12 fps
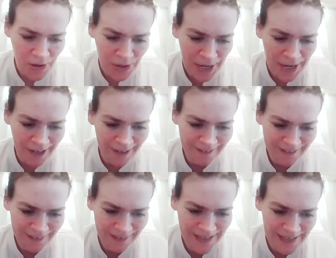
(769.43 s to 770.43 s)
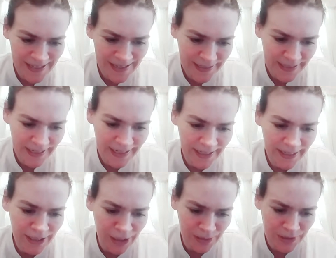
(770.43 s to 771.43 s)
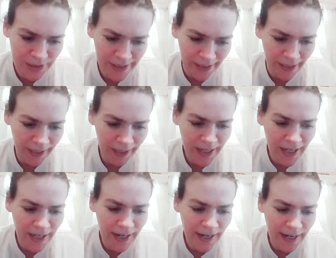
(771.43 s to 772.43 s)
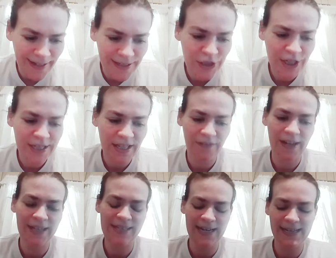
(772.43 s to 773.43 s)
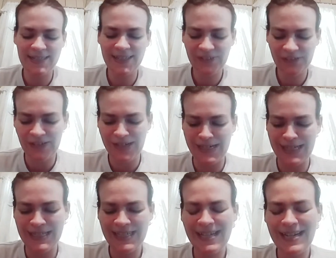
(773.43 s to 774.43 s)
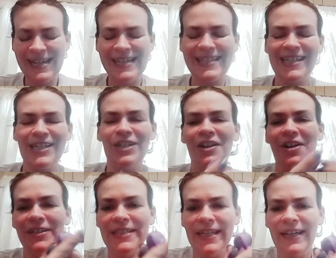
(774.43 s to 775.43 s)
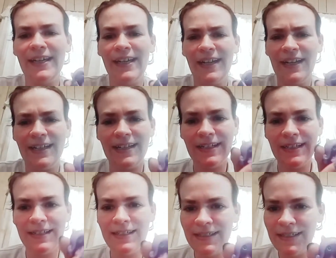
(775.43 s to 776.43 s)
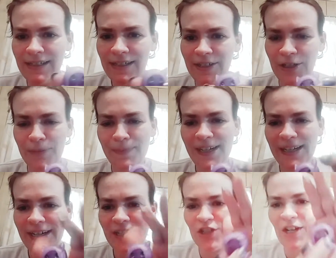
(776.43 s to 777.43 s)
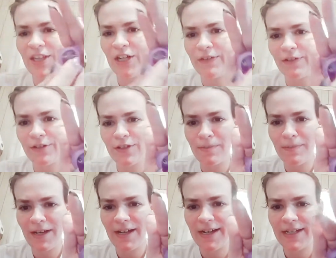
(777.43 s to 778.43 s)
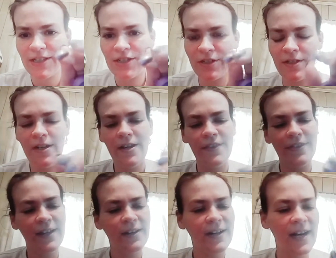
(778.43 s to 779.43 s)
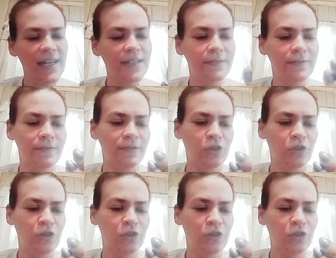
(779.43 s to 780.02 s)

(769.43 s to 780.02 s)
Okay, this is Getting Ghostly, and she's a fantastic find, and it's Claudine! Oh my gosh, I love her so much! They're kind of